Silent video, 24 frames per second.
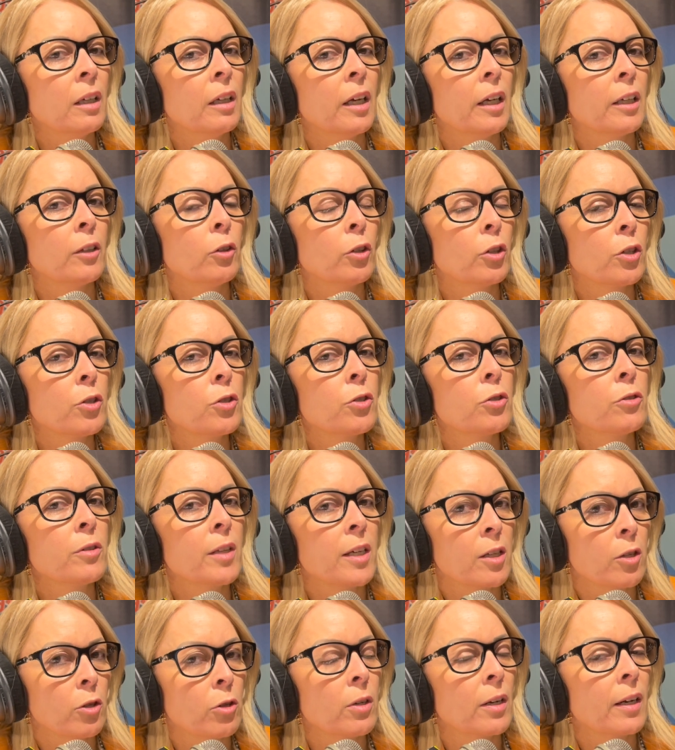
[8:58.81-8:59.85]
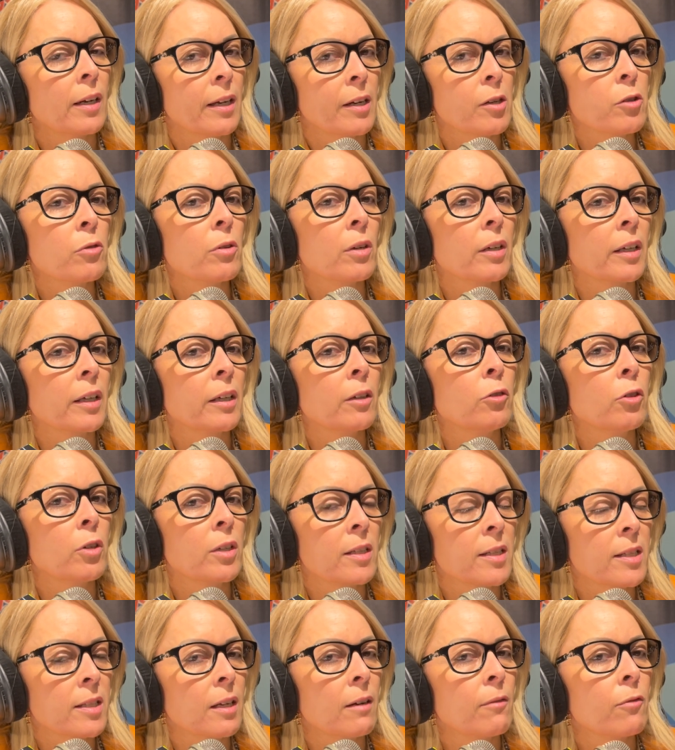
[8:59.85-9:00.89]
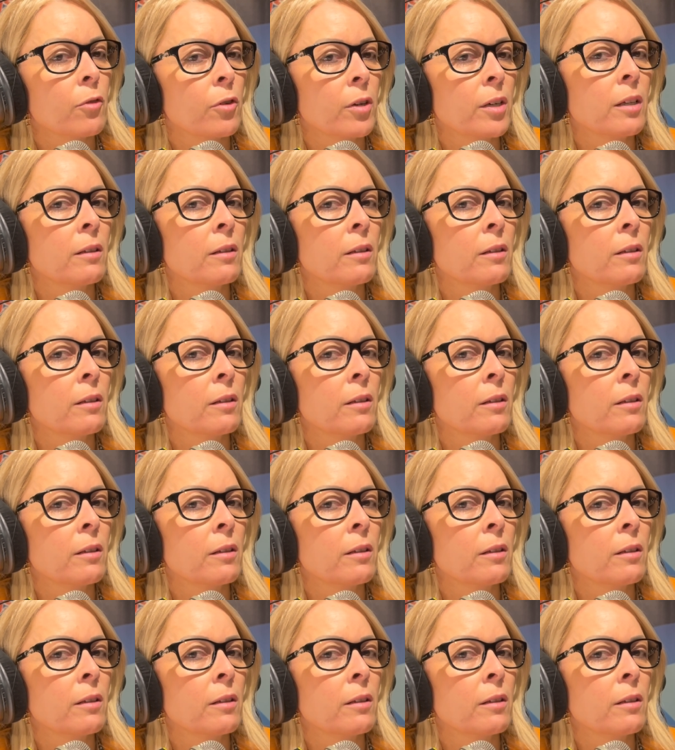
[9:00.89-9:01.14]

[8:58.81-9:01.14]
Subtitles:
and you can do that unilaterally, and you can sever it,